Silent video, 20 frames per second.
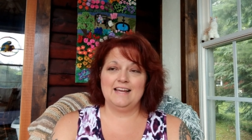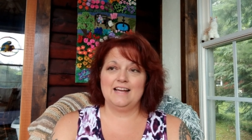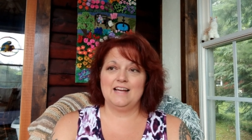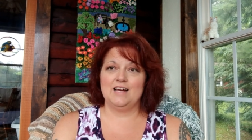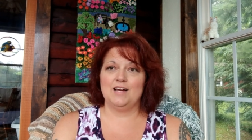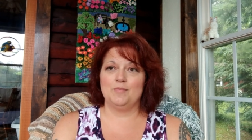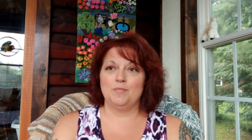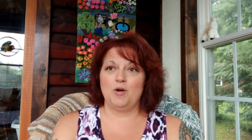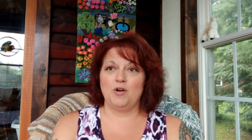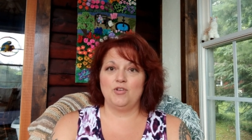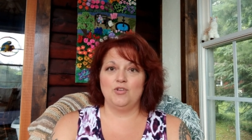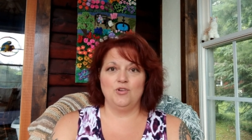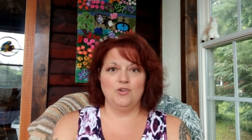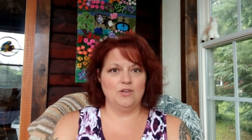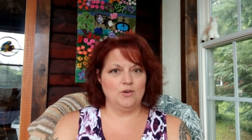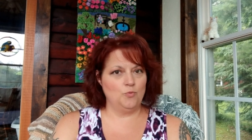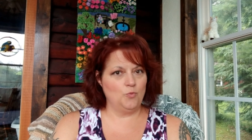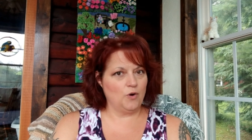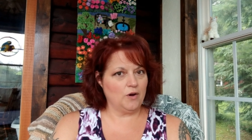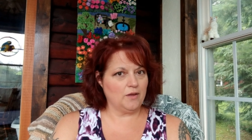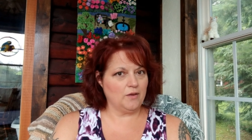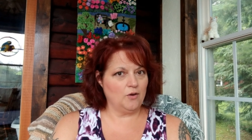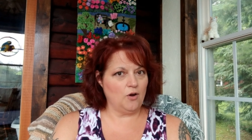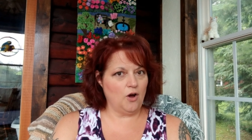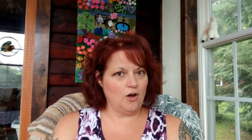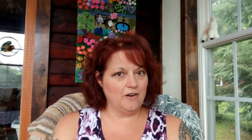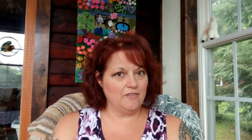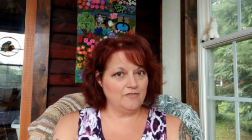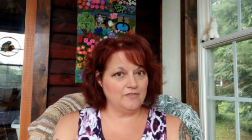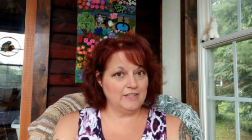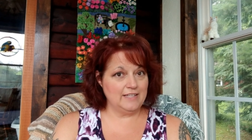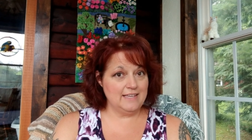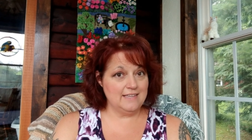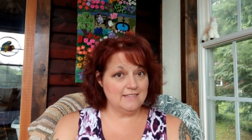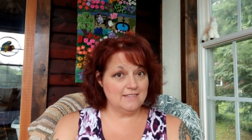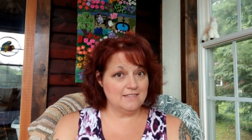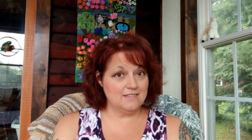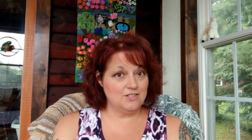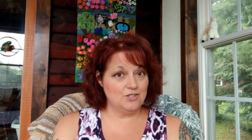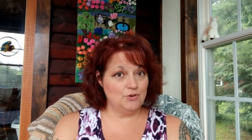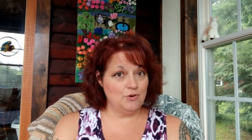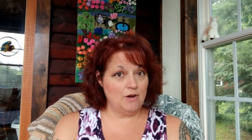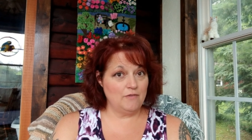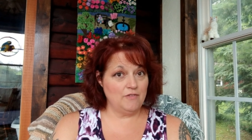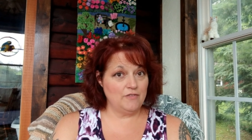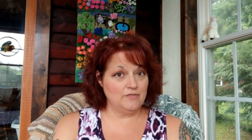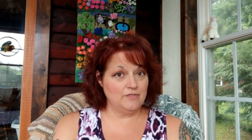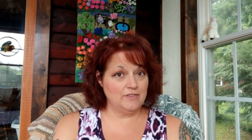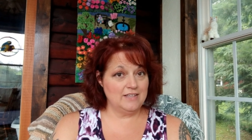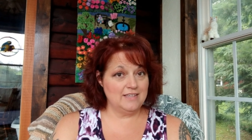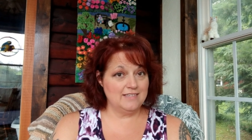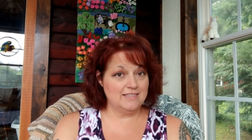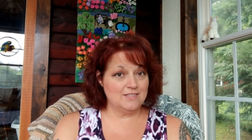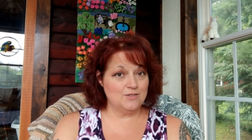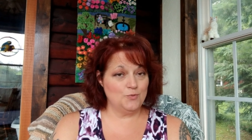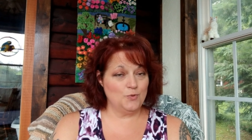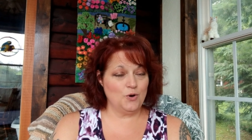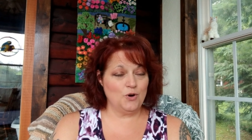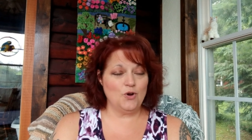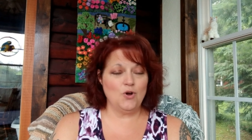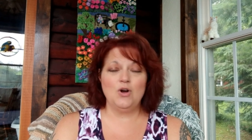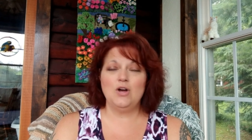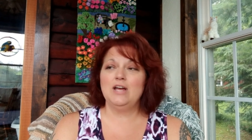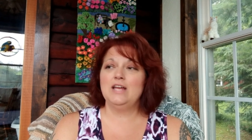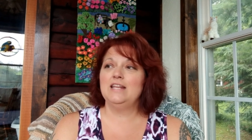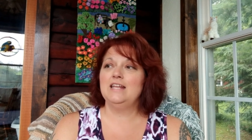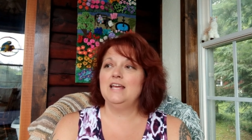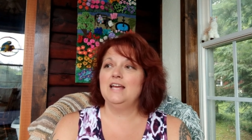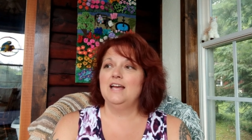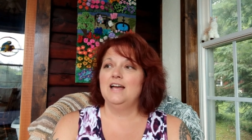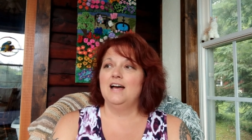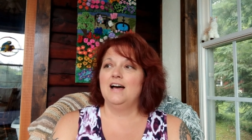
Um, are you going to work on a fleece? Do you have a fleece to work on?